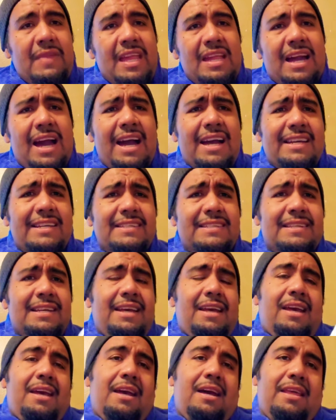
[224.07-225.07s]
guys,
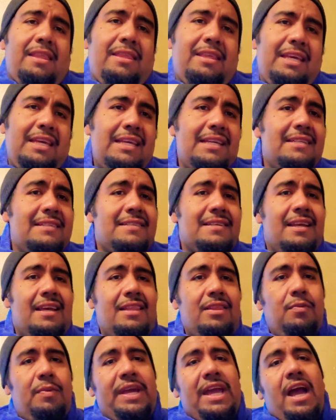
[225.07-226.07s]
these,
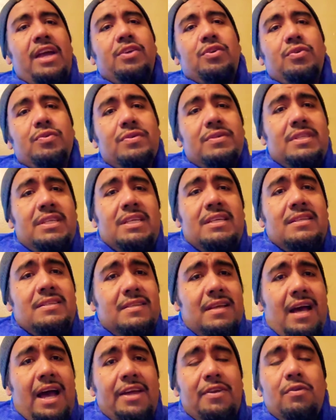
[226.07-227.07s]
the way I use
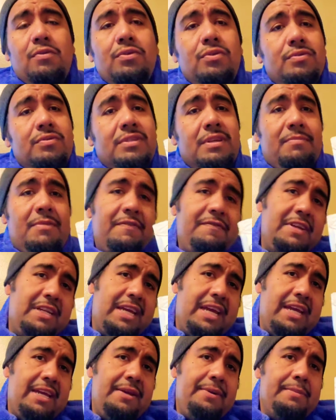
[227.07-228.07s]
these, I don't use them every
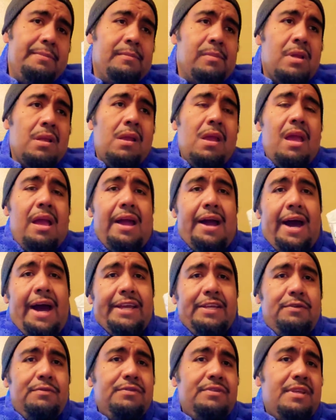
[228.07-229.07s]
day. I
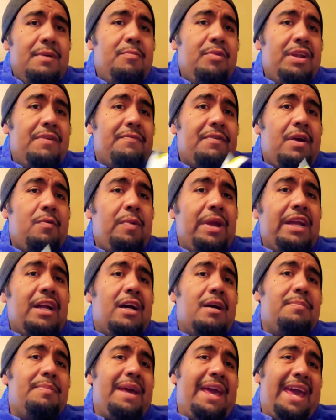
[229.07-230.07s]
use them whenever I wake
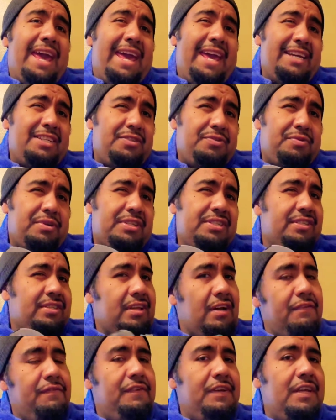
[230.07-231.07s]
up extra
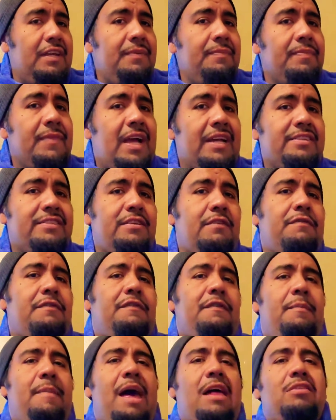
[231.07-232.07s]
stuffy. I suffer
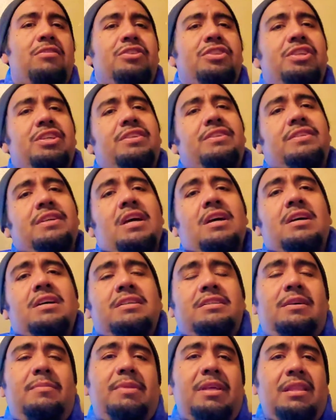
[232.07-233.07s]
from allergies,
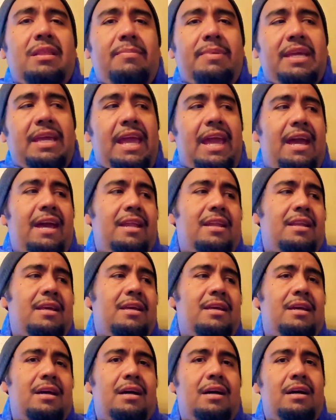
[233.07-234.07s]
something that began
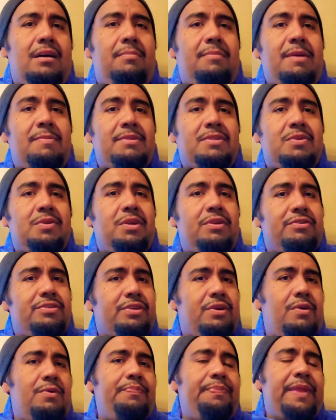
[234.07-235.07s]
maybe 2 years
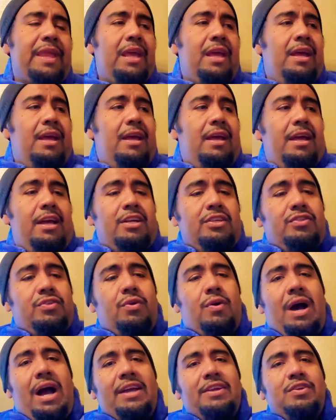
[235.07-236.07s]
ago.
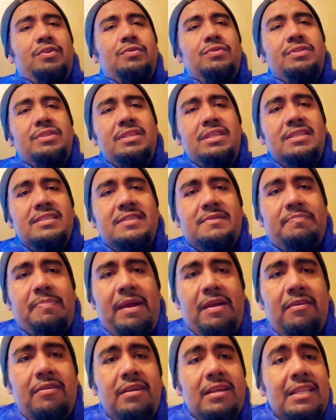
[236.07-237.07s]
So I use these
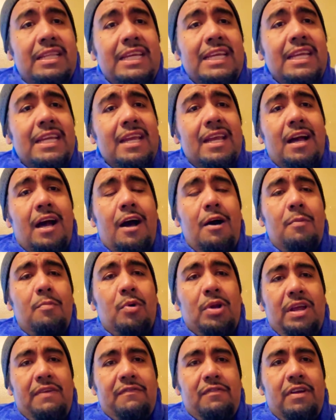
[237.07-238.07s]
sparingly
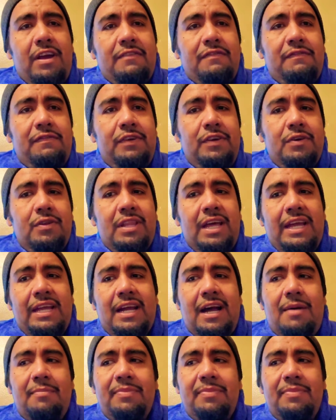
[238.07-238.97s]
whenever I feel like